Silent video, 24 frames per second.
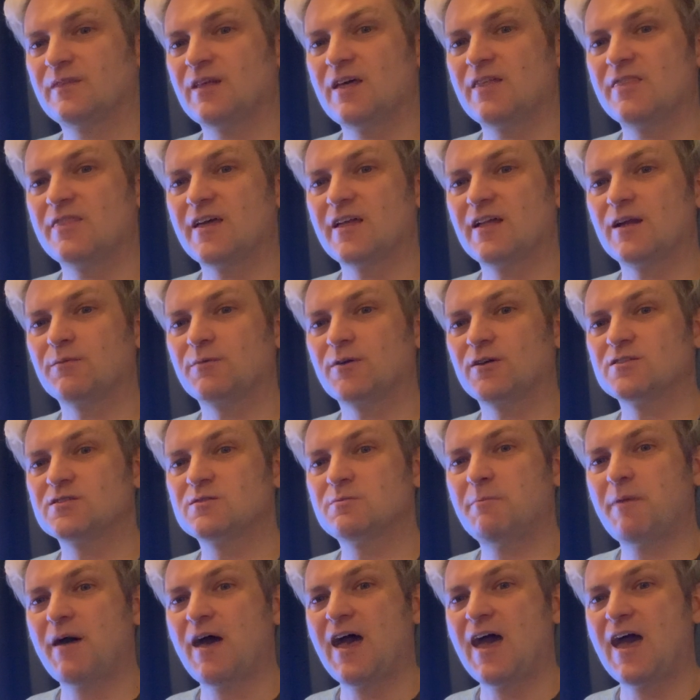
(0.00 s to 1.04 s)
Then I'm going to
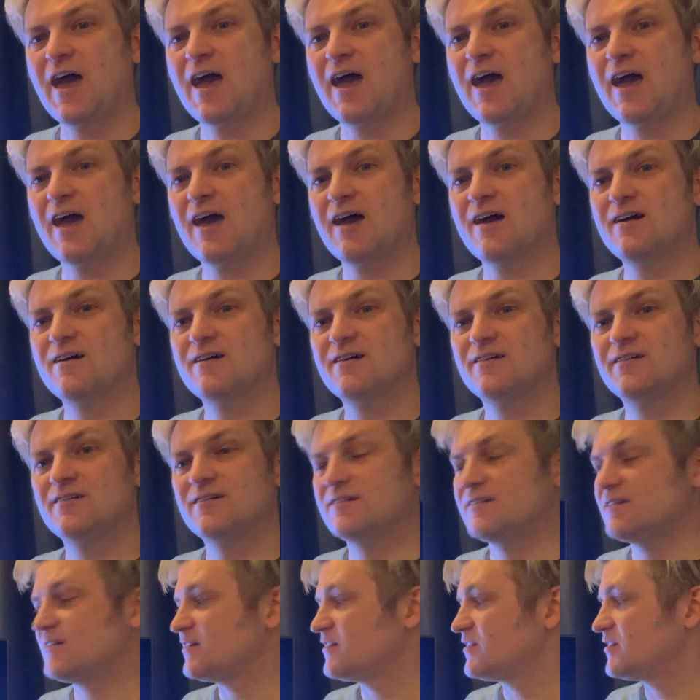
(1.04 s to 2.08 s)
pair
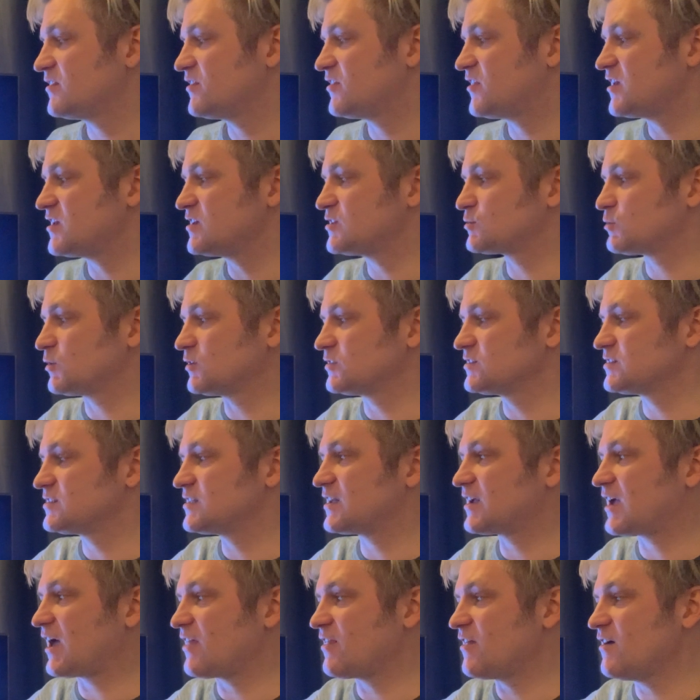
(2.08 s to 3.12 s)
these ones
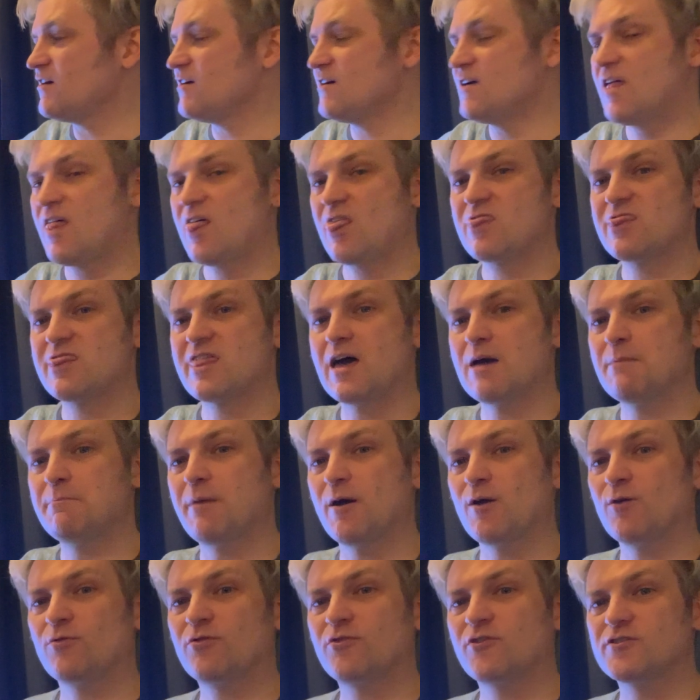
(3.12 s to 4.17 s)
together. They're
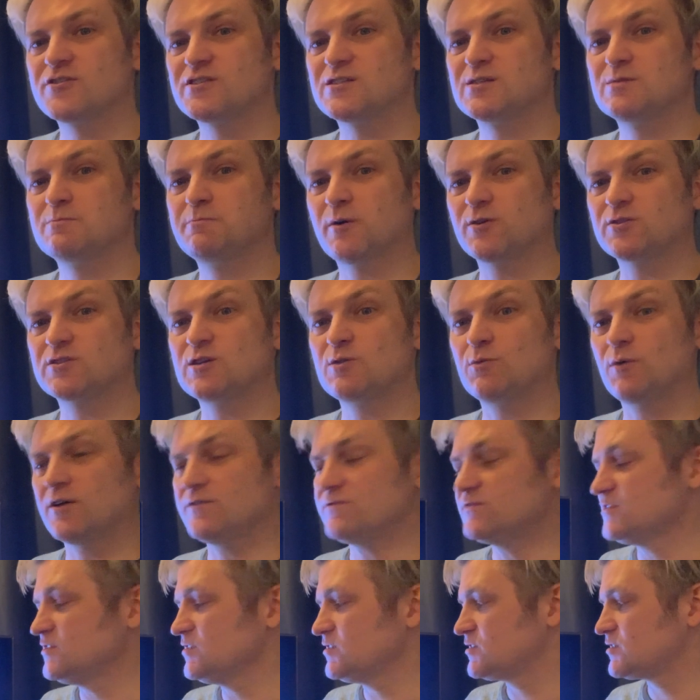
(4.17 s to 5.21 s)
both the spotty
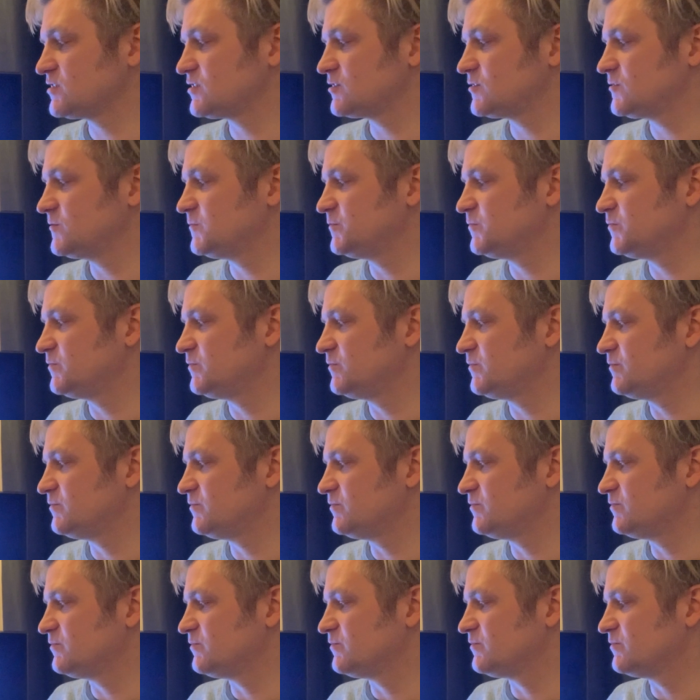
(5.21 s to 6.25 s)
ones.
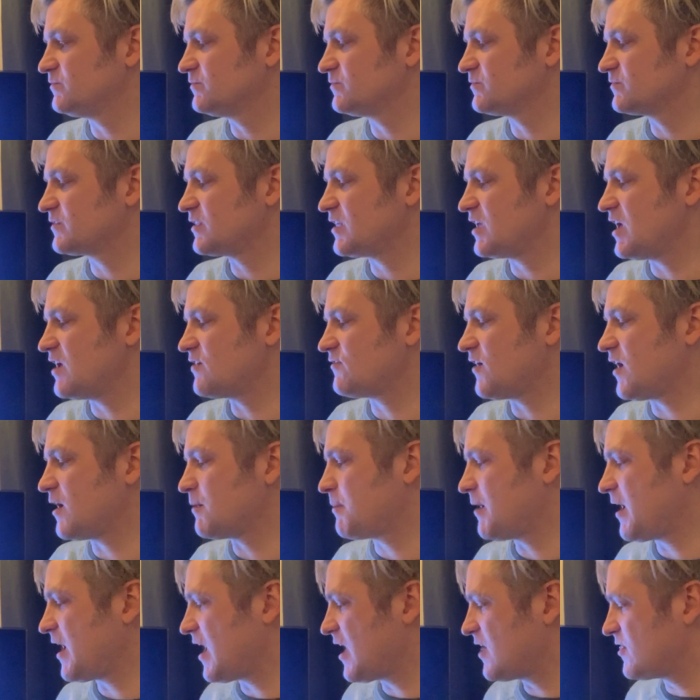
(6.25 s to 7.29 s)
If I
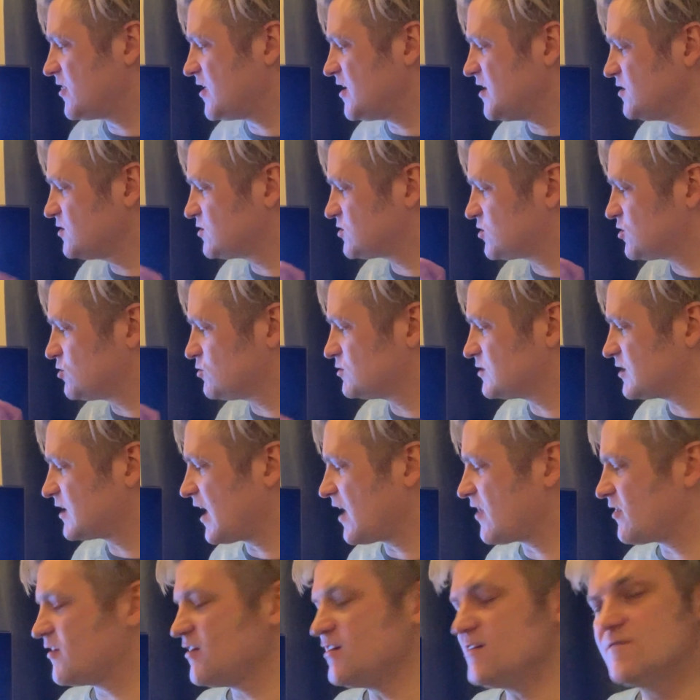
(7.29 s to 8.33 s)
pair these 2
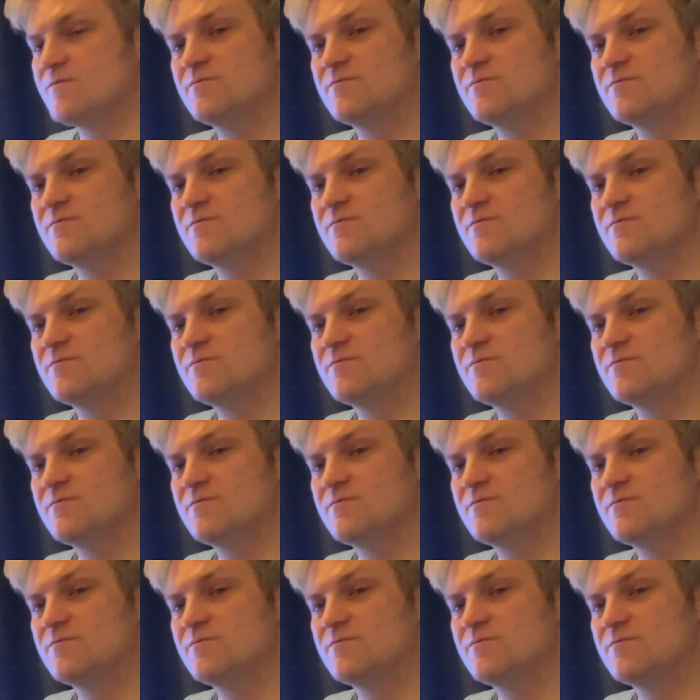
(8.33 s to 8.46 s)
together,